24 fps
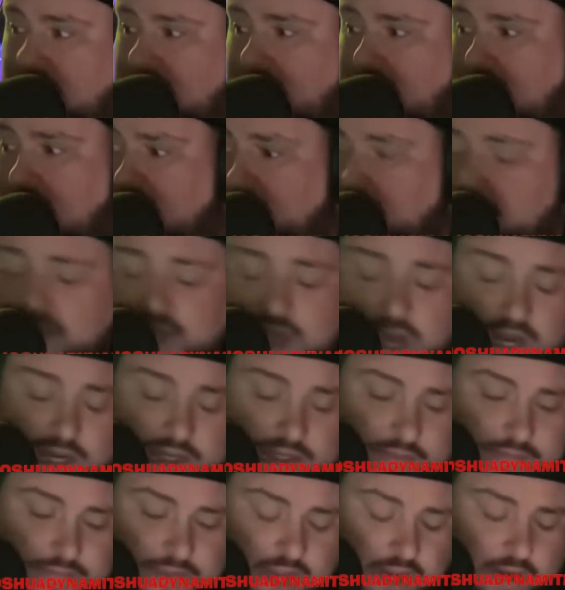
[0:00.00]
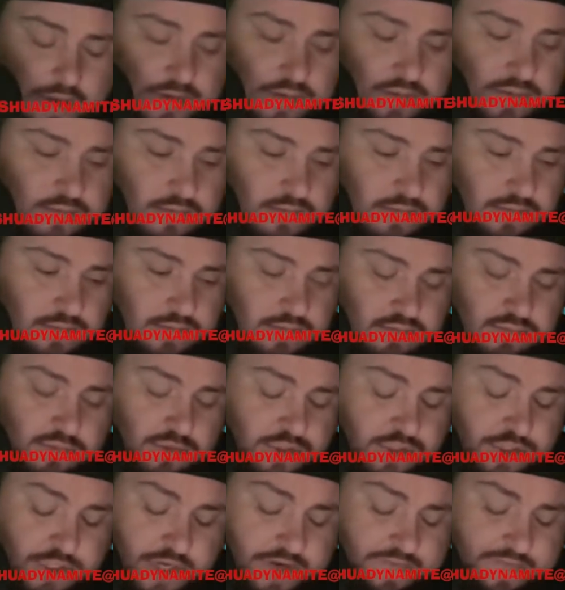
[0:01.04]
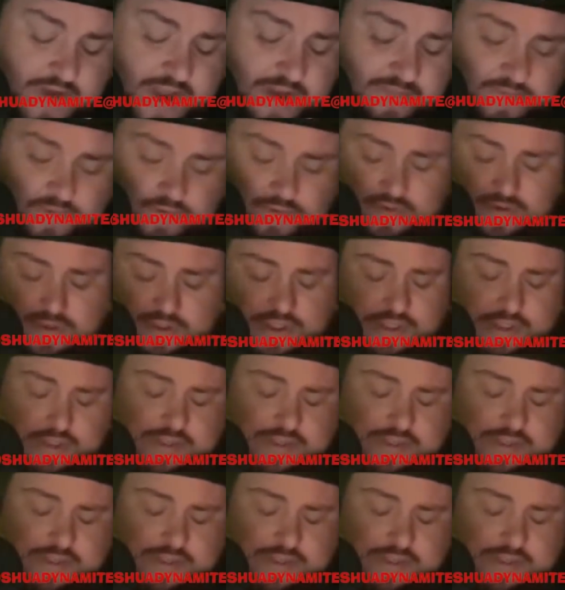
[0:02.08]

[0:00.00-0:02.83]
and never talked about. You should have never